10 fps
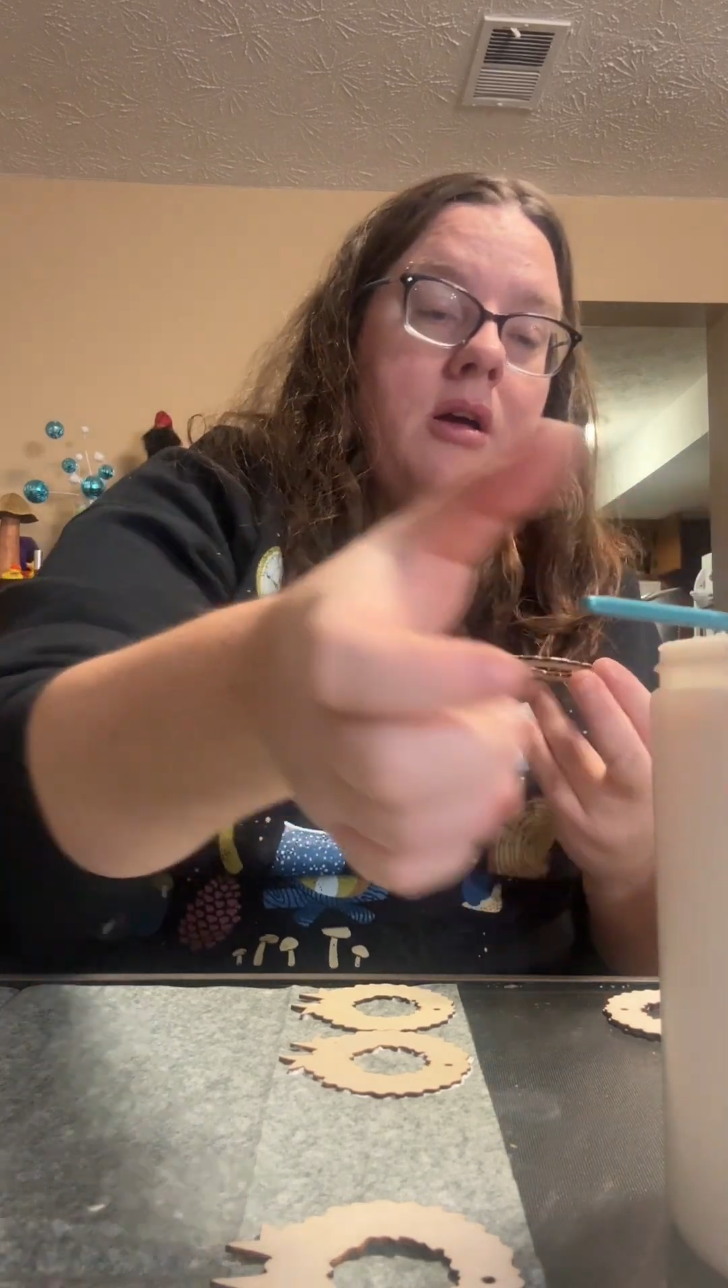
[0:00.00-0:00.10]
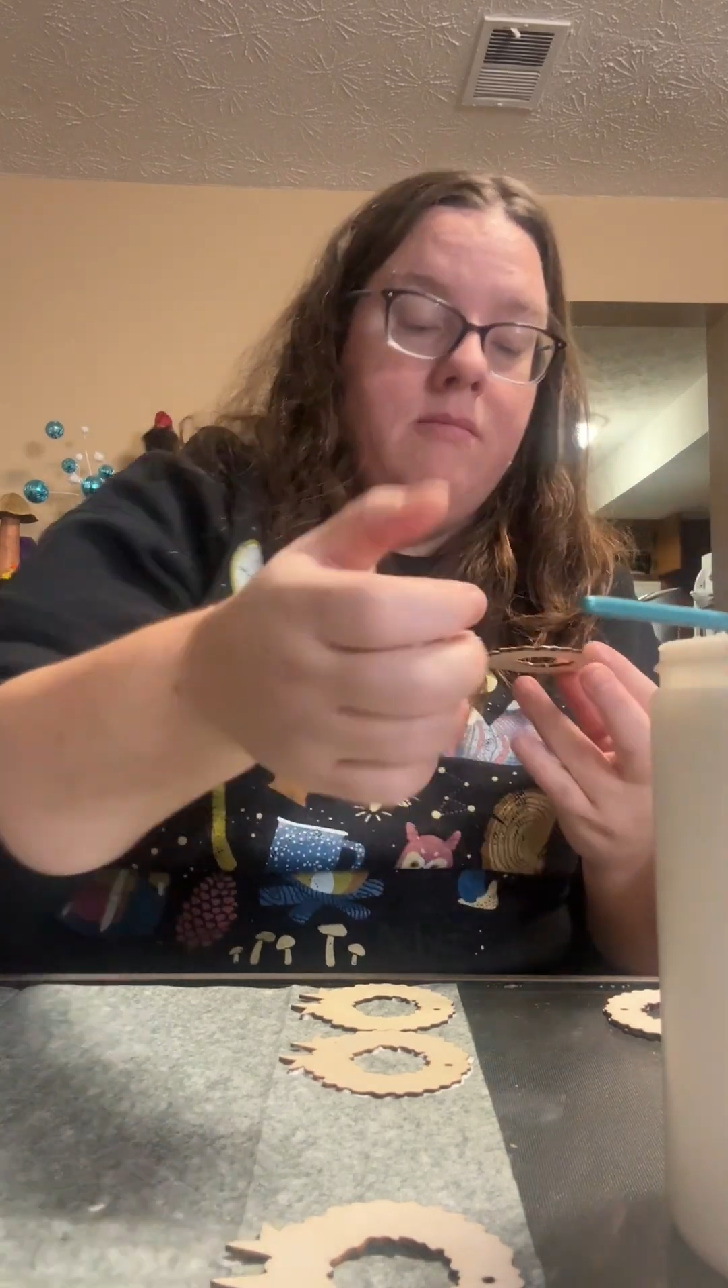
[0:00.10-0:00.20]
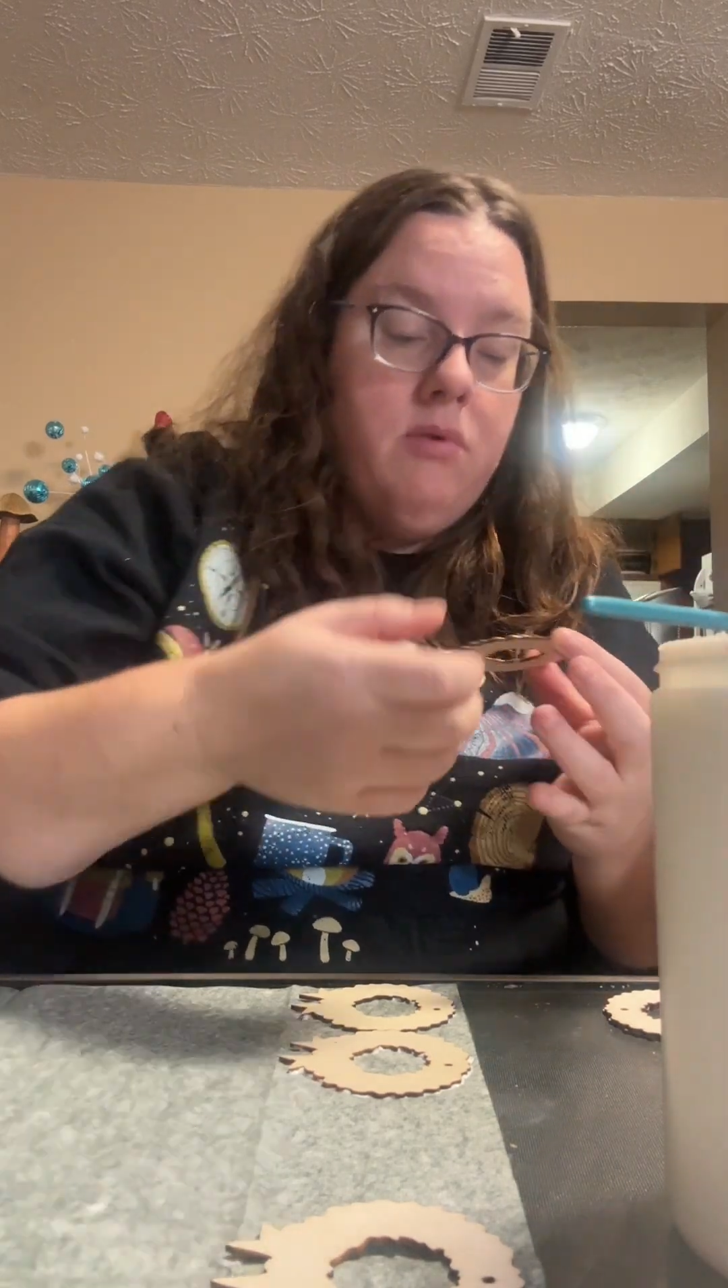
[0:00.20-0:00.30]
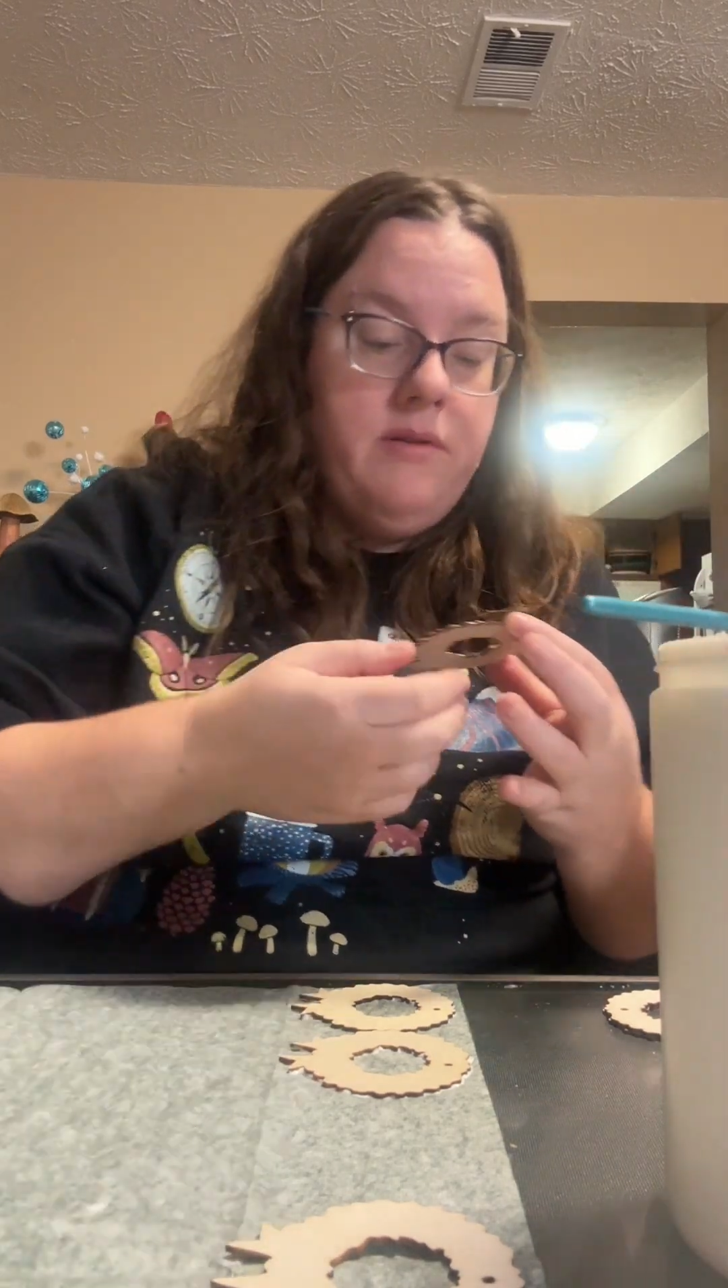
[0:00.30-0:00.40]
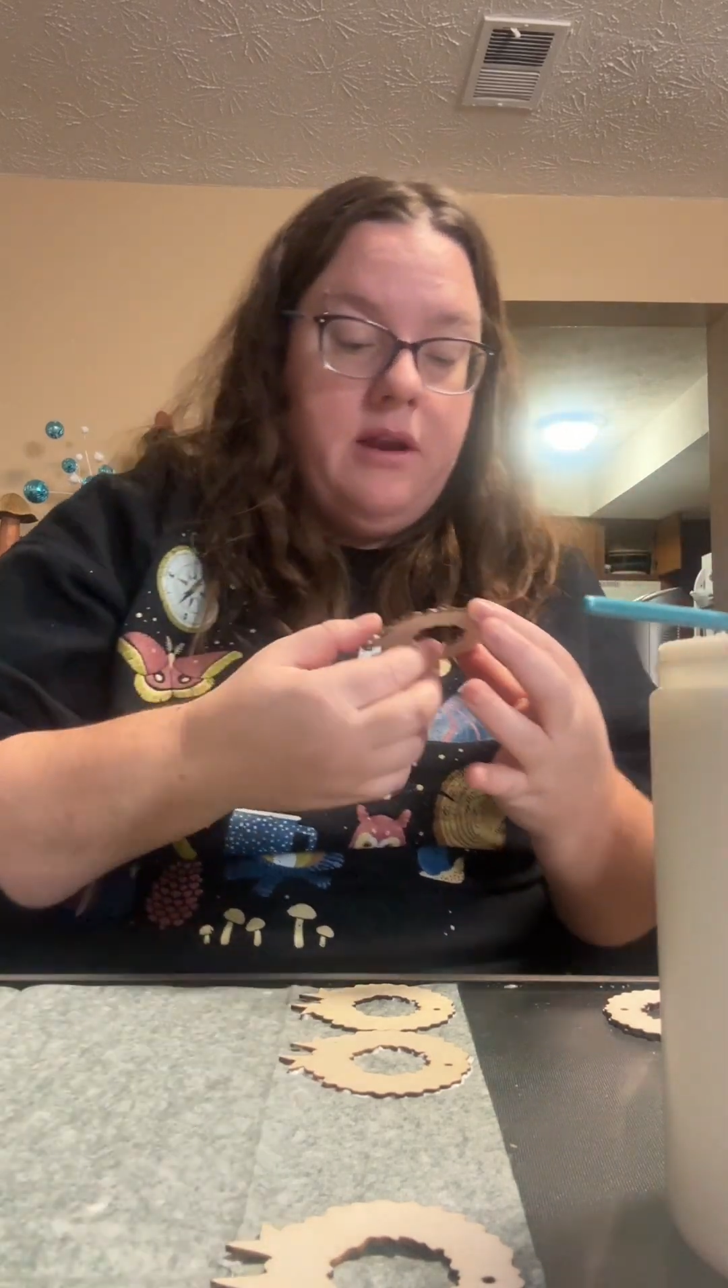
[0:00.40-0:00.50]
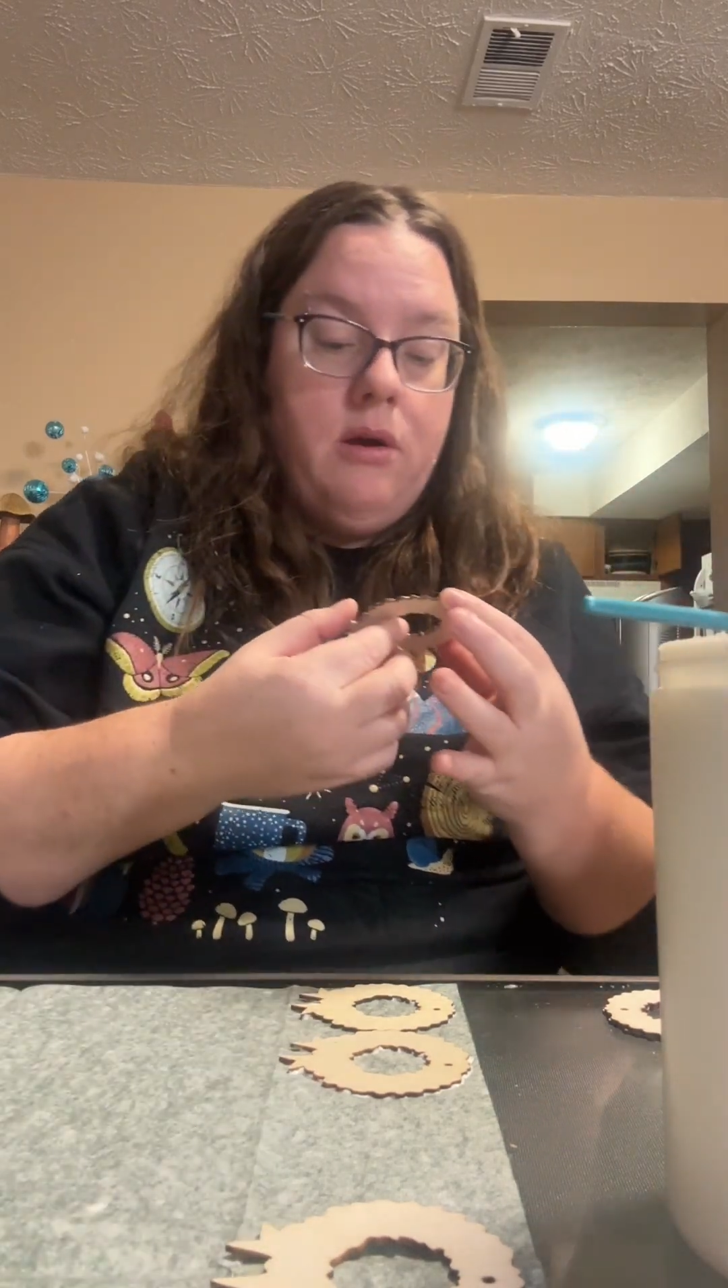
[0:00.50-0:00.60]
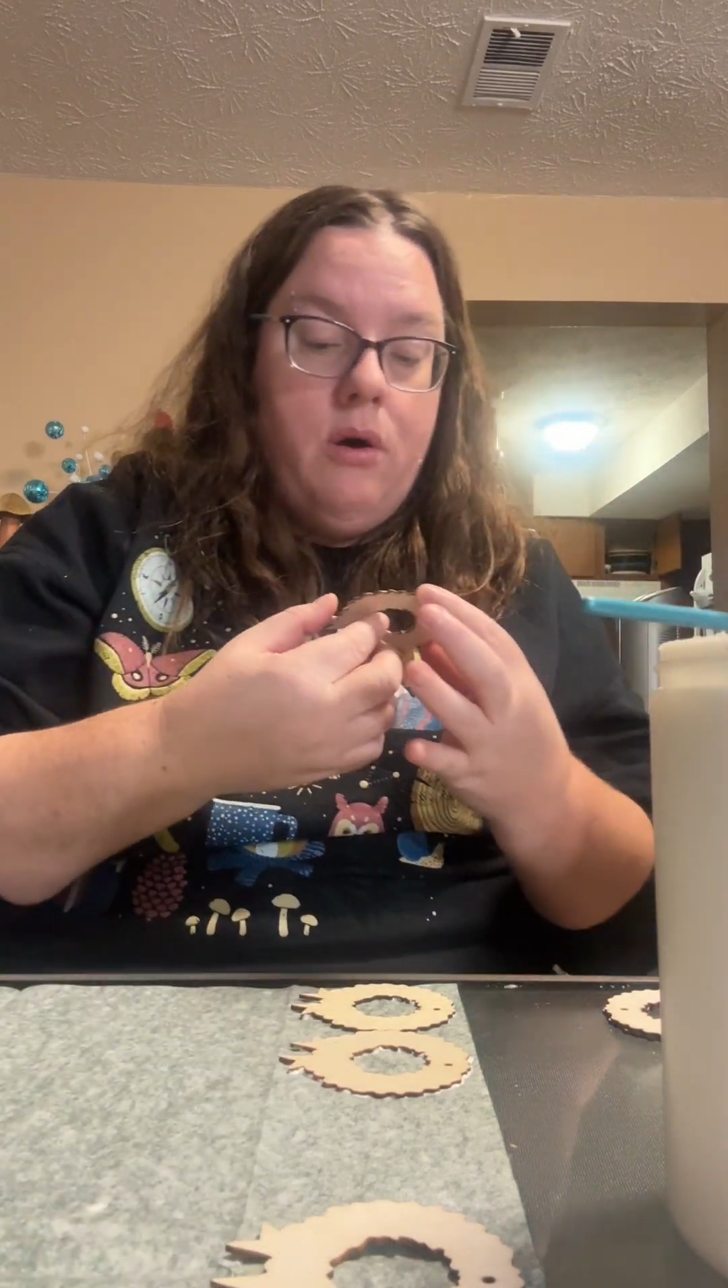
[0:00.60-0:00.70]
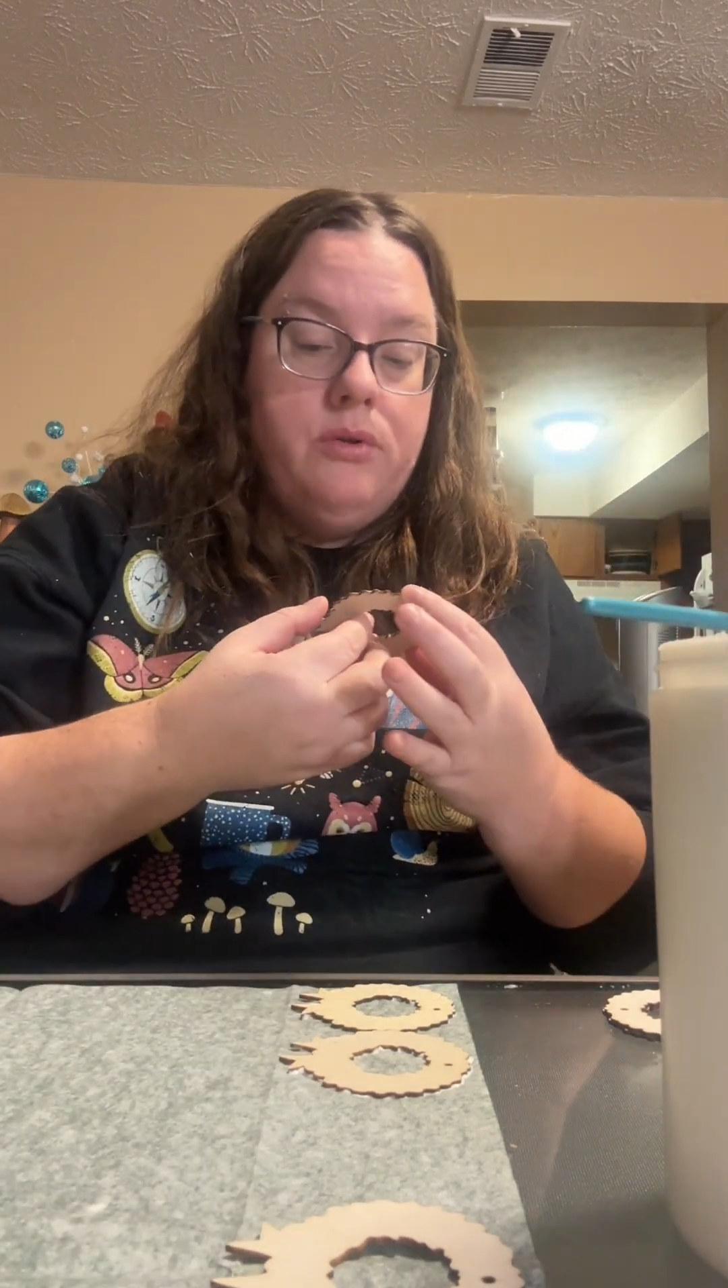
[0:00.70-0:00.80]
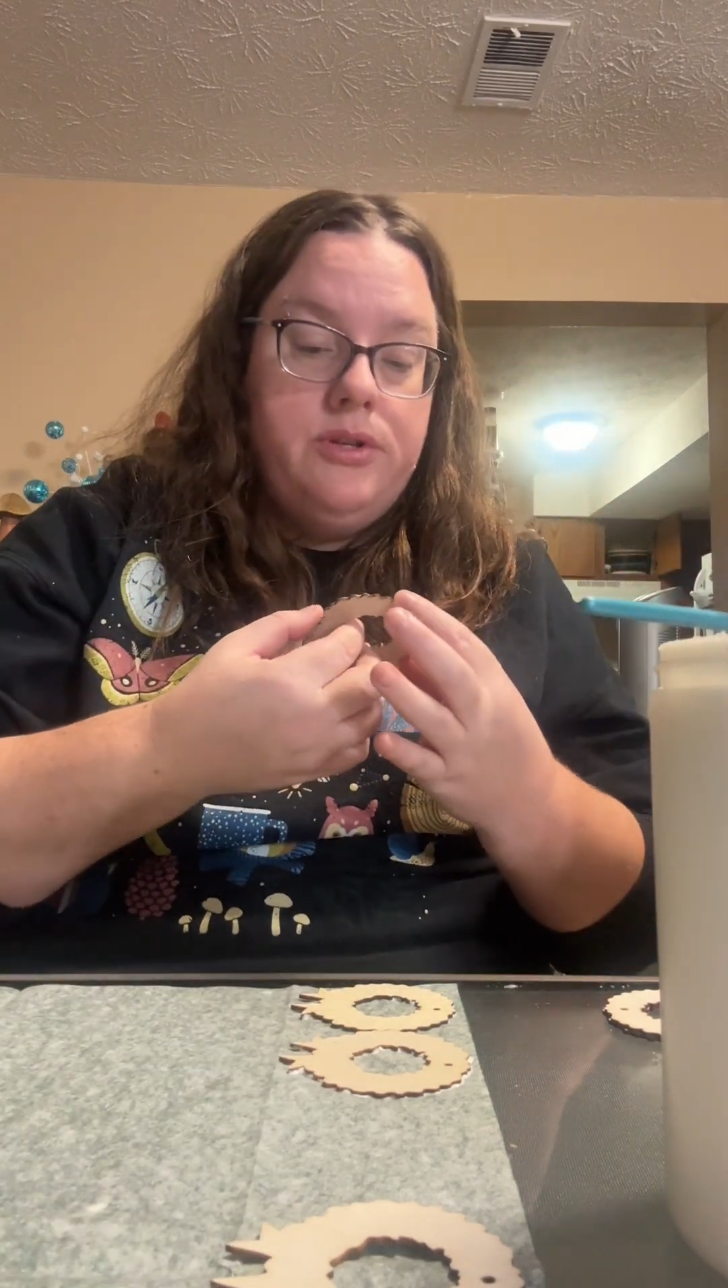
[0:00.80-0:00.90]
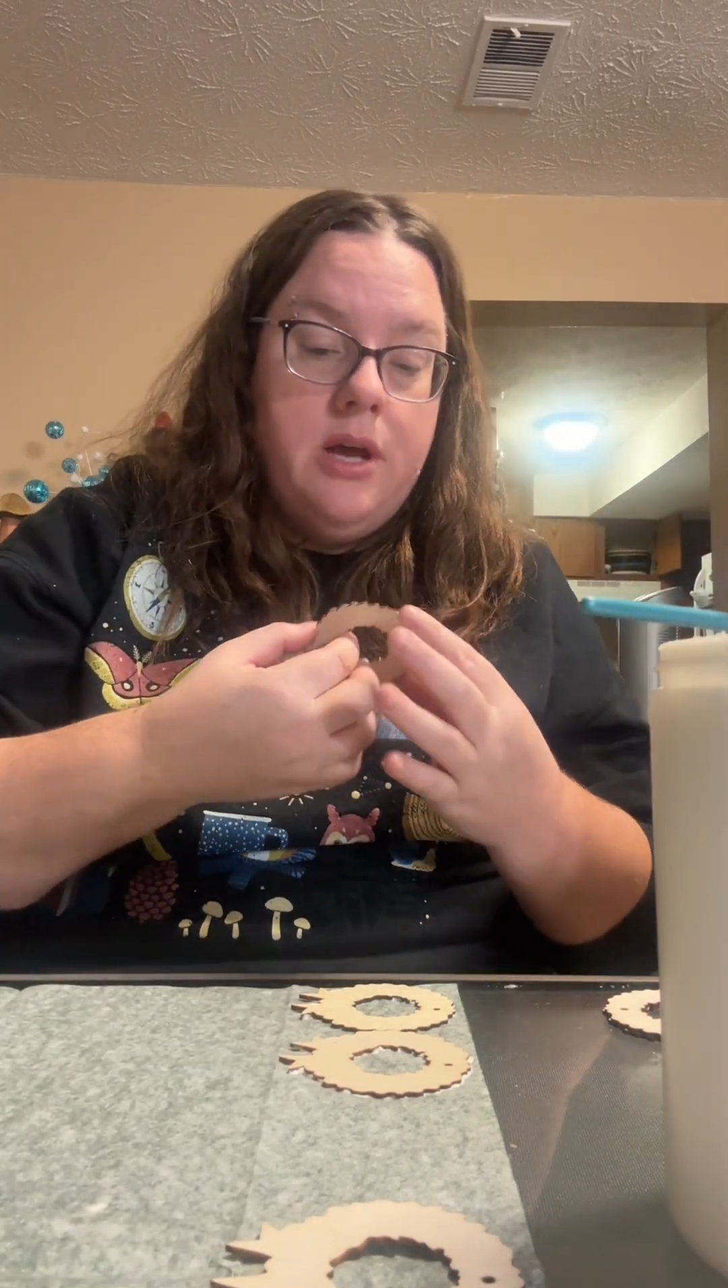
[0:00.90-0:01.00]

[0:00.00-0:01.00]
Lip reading: more than gold